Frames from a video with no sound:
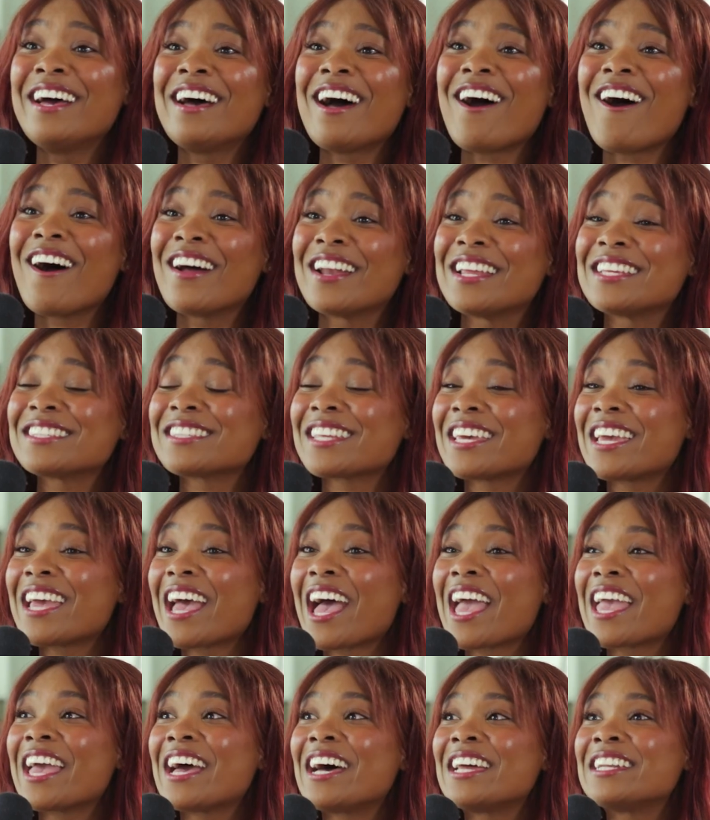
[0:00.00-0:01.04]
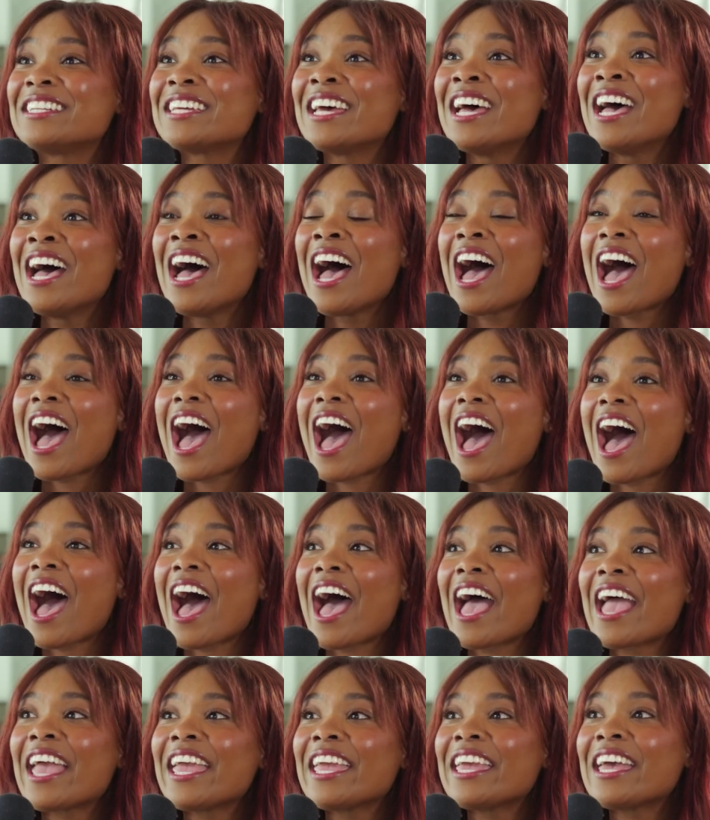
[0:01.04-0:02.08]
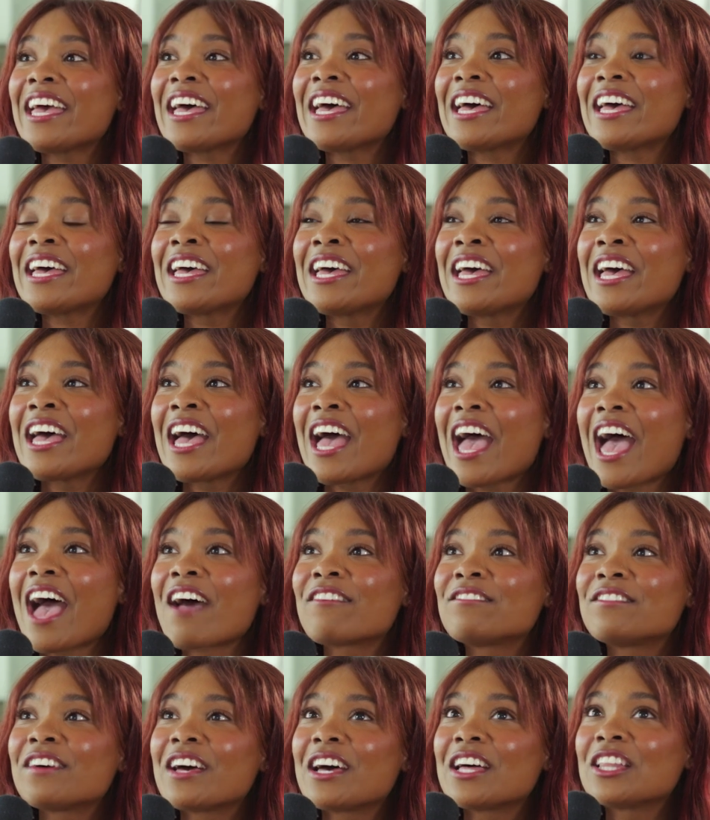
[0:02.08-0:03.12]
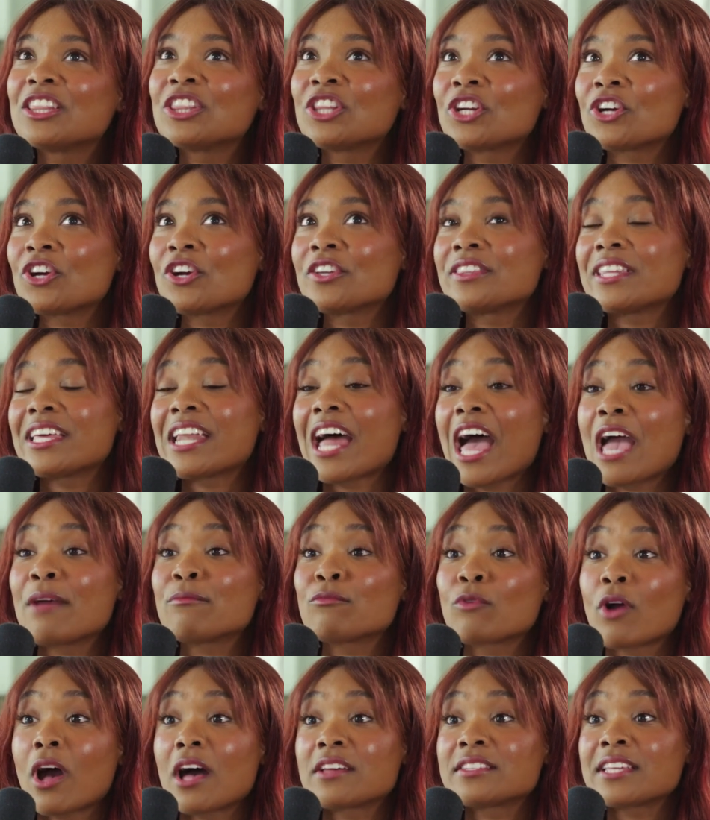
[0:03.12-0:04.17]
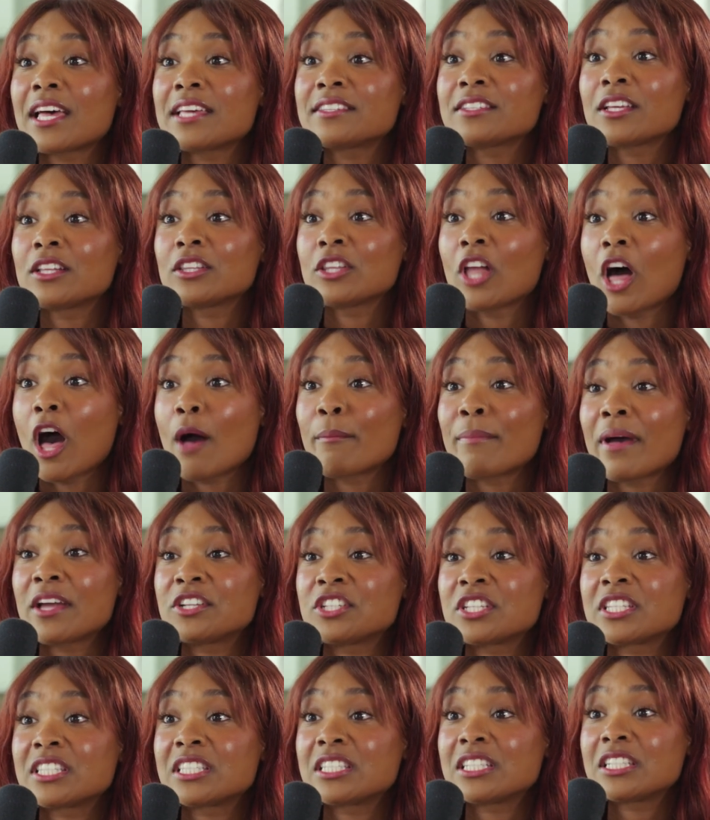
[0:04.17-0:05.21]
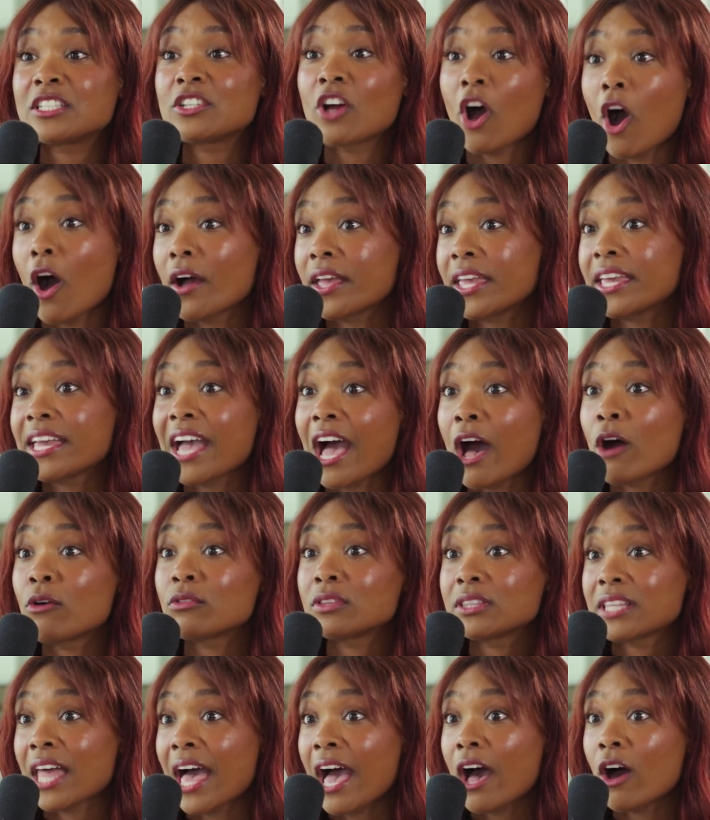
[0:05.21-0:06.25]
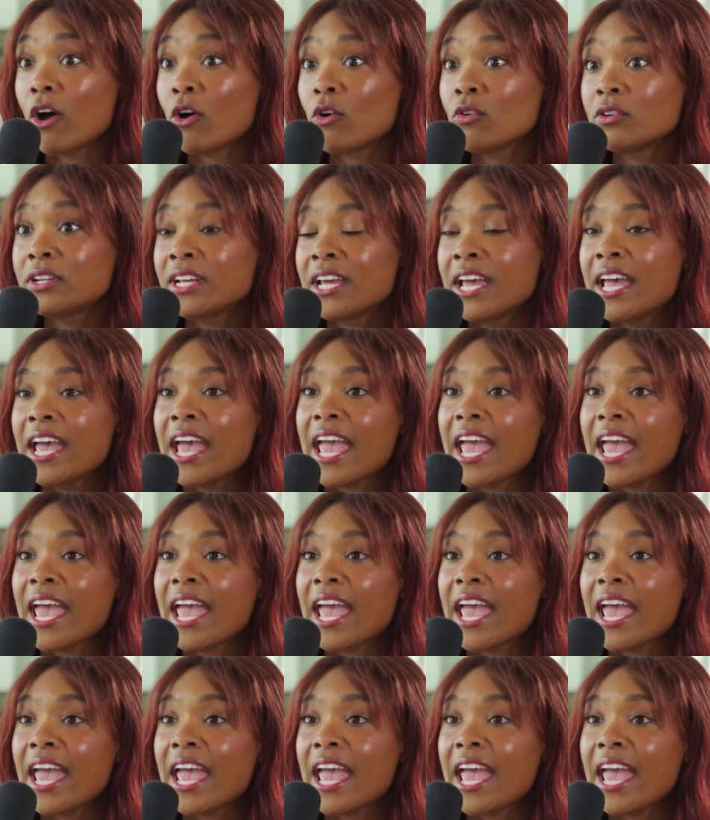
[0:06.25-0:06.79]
honestly. And I have learned that I process a lot by just talking out loud.